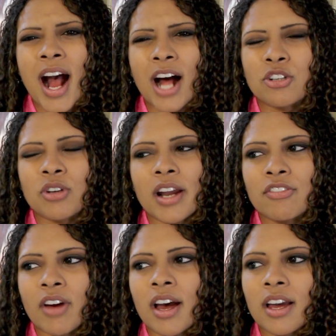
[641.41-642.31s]
I'll try to
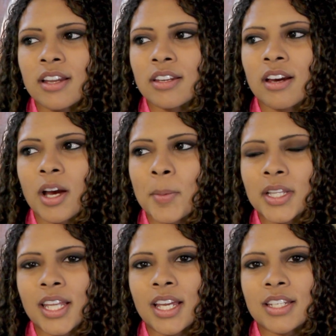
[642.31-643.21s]
find
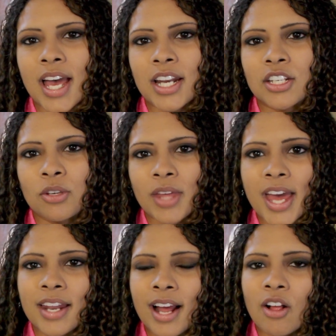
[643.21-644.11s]
a link to how to do
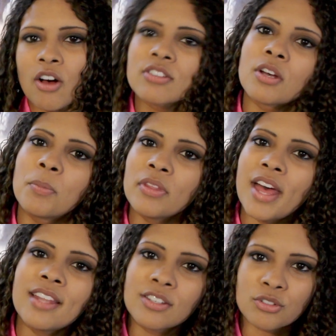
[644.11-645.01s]
that, and I'll also put
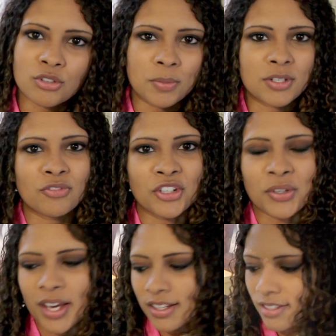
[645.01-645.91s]
that in the description for
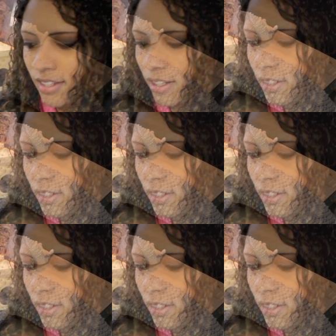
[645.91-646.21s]
you guys.